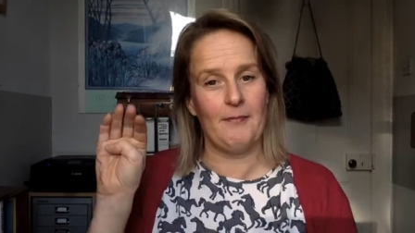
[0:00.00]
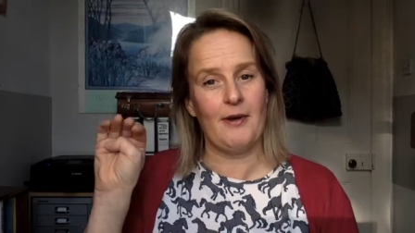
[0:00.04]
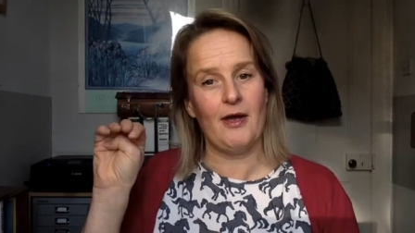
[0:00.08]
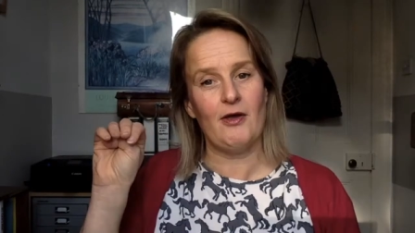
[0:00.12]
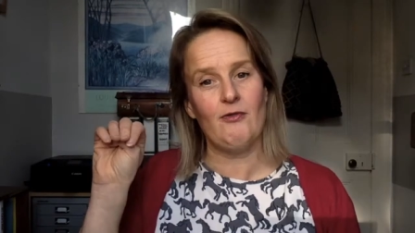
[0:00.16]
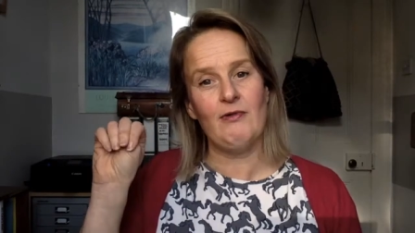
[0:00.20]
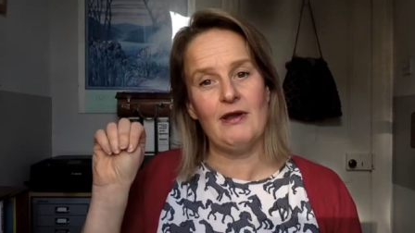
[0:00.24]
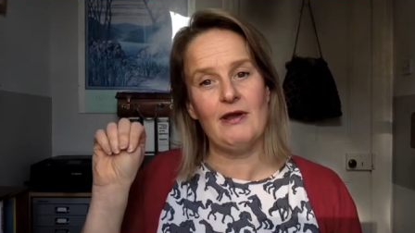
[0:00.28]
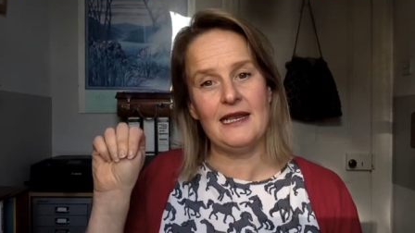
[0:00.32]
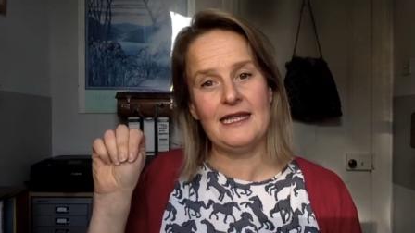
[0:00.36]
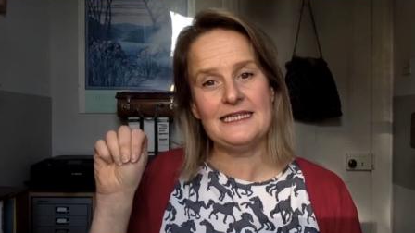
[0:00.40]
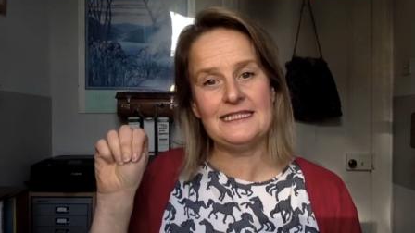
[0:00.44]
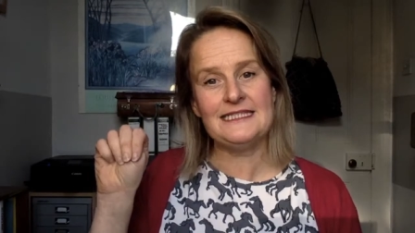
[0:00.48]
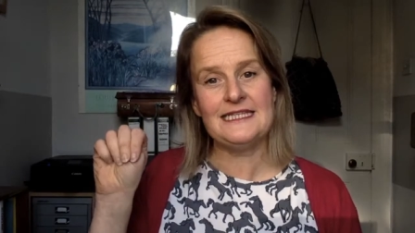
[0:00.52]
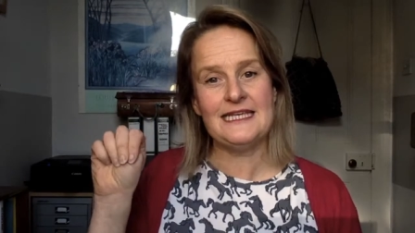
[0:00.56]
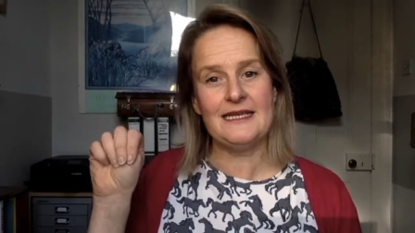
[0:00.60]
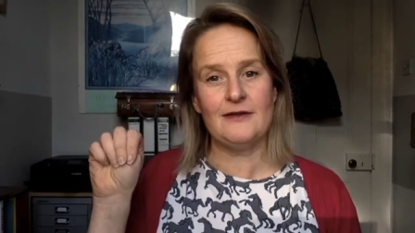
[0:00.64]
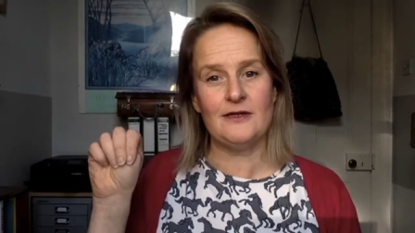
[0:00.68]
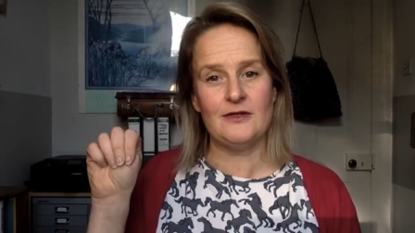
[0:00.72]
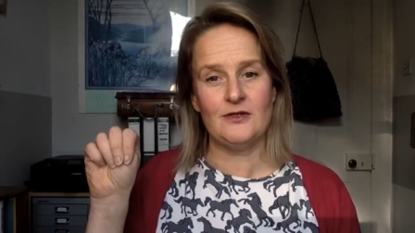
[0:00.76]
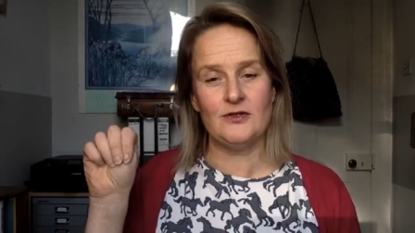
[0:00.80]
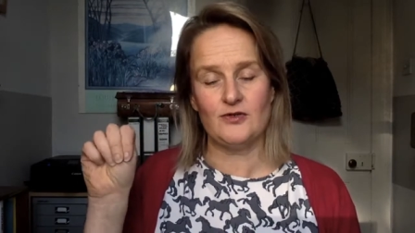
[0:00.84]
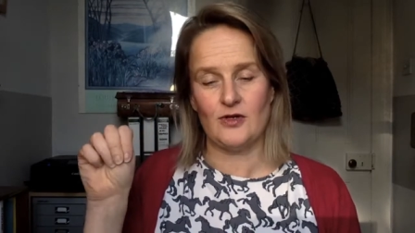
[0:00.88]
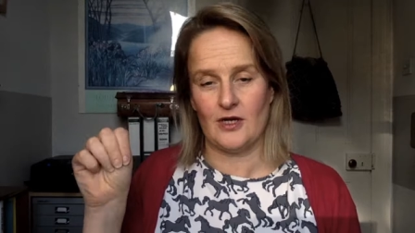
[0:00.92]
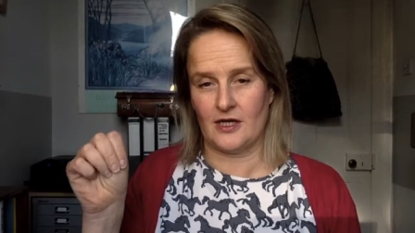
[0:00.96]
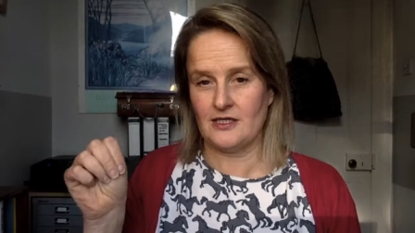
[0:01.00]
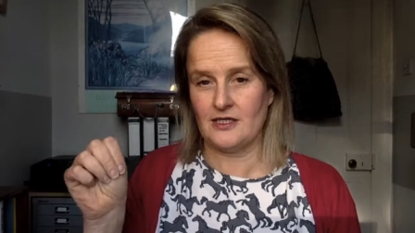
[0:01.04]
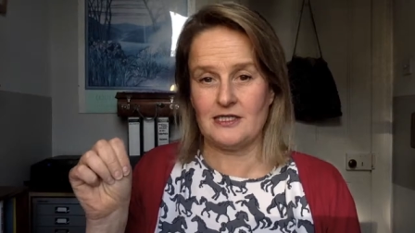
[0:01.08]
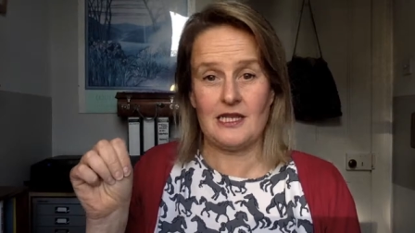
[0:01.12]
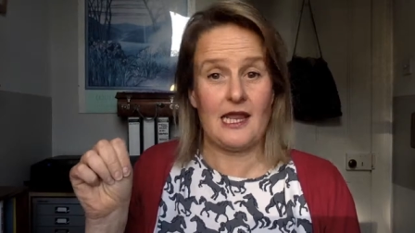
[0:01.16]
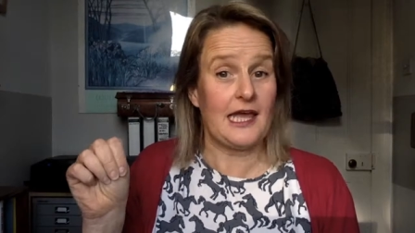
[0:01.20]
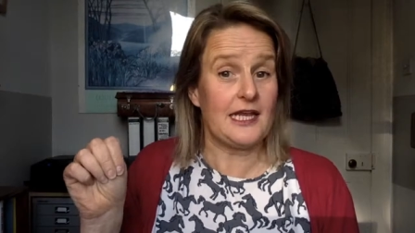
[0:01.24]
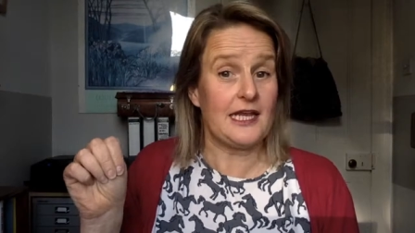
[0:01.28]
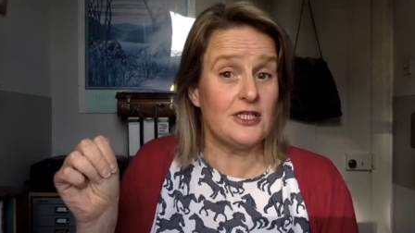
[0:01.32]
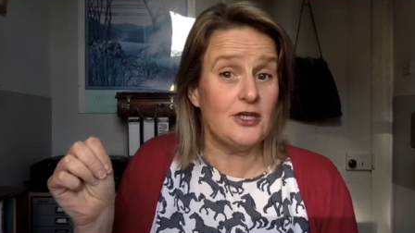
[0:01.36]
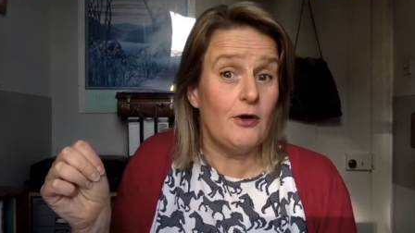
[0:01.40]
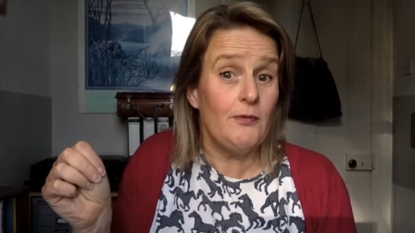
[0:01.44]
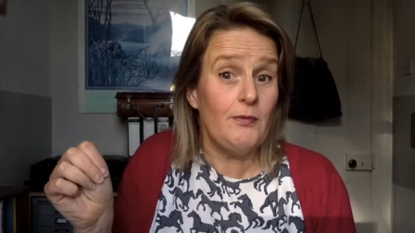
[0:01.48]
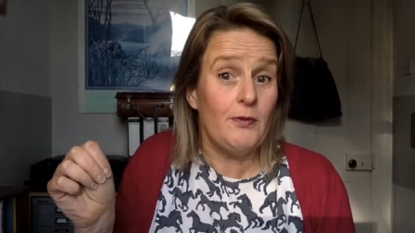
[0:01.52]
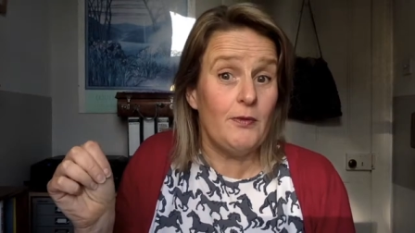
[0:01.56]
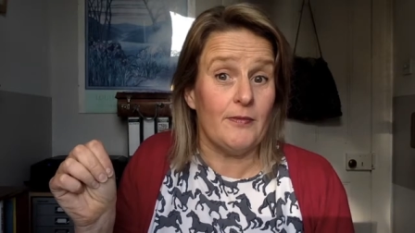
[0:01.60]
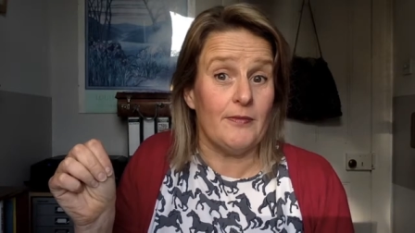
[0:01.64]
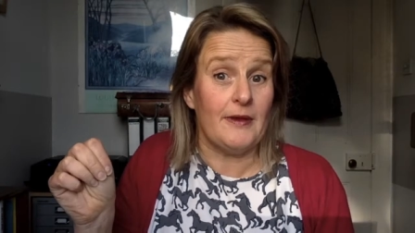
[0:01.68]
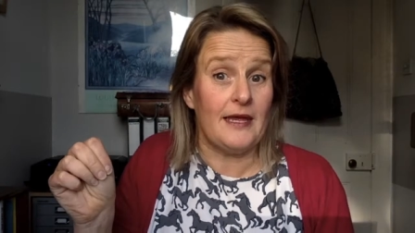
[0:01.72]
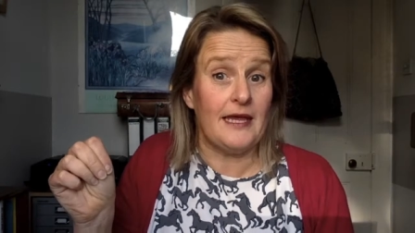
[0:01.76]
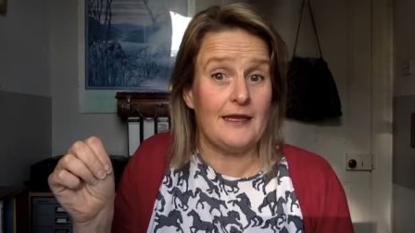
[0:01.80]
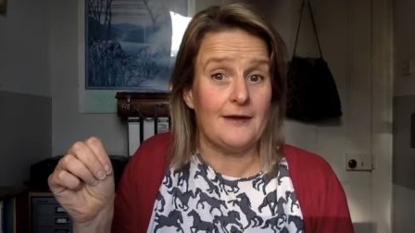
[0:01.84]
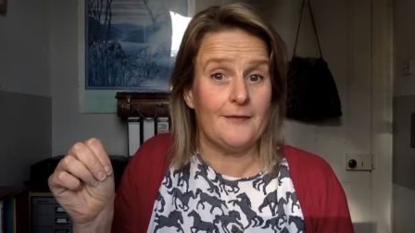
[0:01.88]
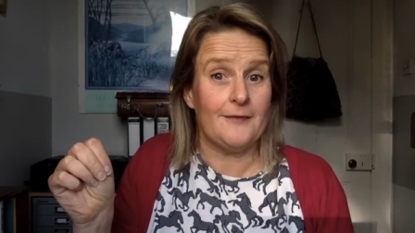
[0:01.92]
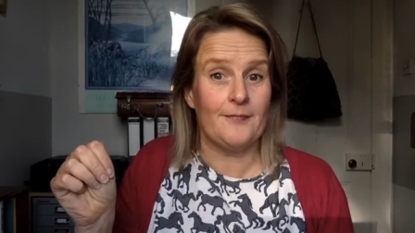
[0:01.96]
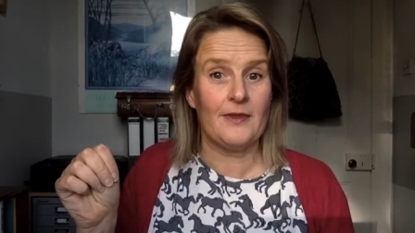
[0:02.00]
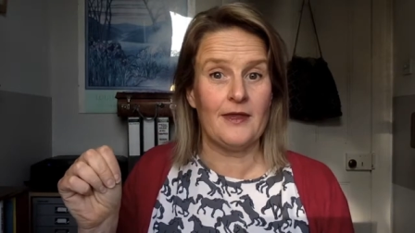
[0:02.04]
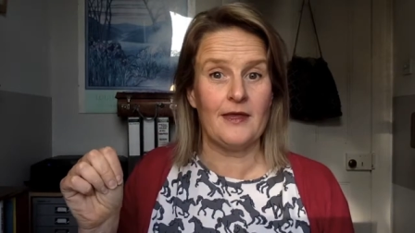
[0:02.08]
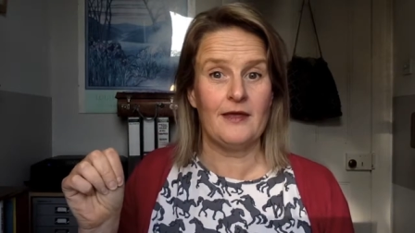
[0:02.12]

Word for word: by releasing drugs like dopamine.